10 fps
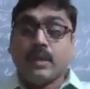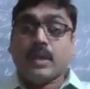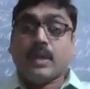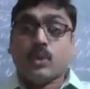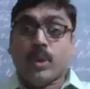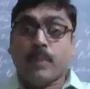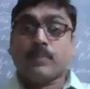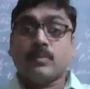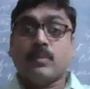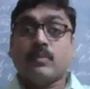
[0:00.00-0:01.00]
to
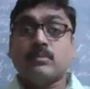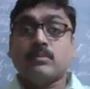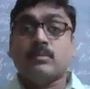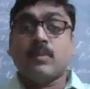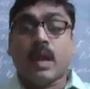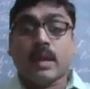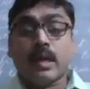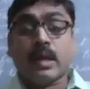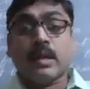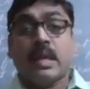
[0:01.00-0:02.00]
him
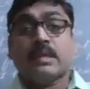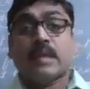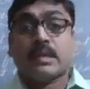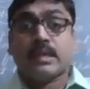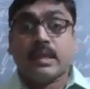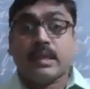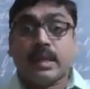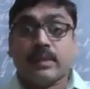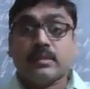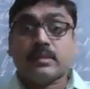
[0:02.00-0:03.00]
under Section
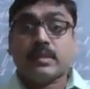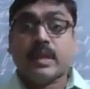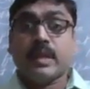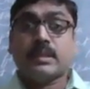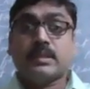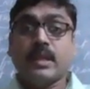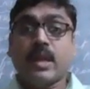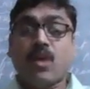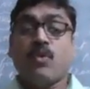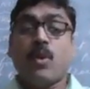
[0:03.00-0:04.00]
10(3)(c)
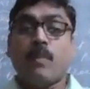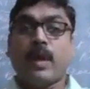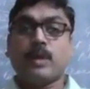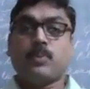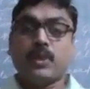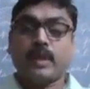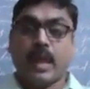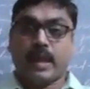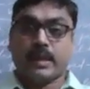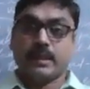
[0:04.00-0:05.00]
of Passport
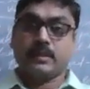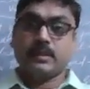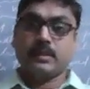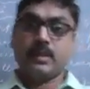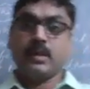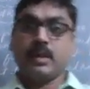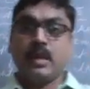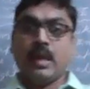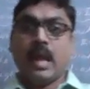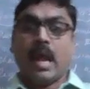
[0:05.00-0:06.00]
Act.
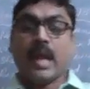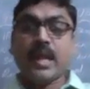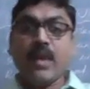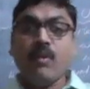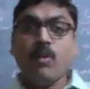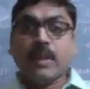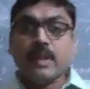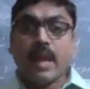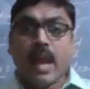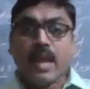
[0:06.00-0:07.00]
Aggrieved by
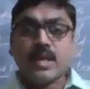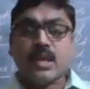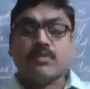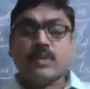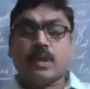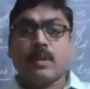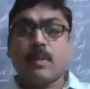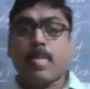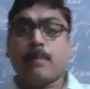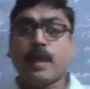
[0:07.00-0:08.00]
the action of
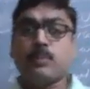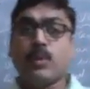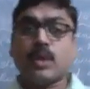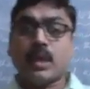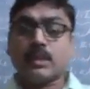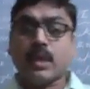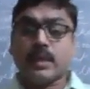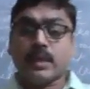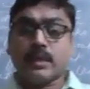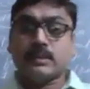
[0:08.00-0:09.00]
the passport
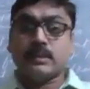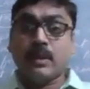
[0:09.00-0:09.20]
authorities,